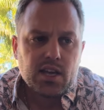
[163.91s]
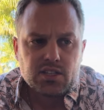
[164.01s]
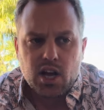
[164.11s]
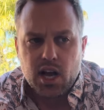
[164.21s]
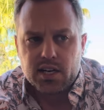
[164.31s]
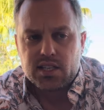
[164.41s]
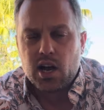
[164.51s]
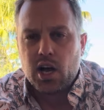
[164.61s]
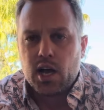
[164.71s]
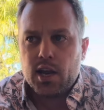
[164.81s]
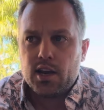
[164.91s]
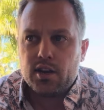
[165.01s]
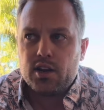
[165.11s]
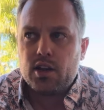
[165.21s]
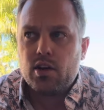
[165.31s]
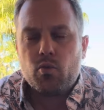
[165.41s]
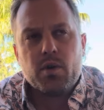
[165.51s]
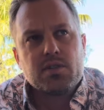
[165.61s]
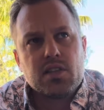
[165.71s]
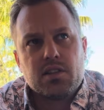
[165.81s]
talked on, what
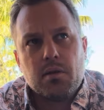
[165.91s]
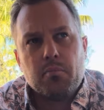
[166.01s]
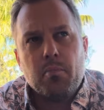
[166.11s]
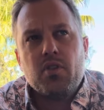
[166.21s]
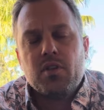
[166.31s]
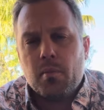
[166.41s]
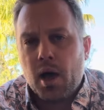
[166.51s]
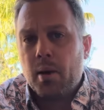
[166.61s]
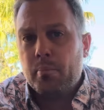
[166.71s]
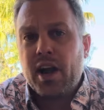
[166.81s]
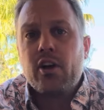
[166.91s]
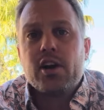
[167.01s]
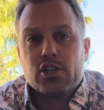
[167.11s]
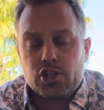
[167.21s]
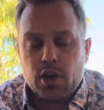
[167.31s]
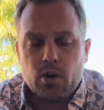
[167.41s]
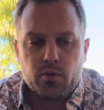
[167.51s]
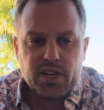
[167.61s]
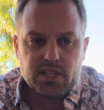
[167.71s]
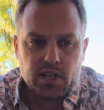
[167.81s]
was it, the Barron show
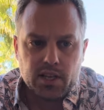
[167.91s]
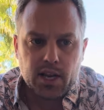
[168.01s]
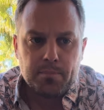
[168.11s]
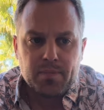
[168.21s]
recently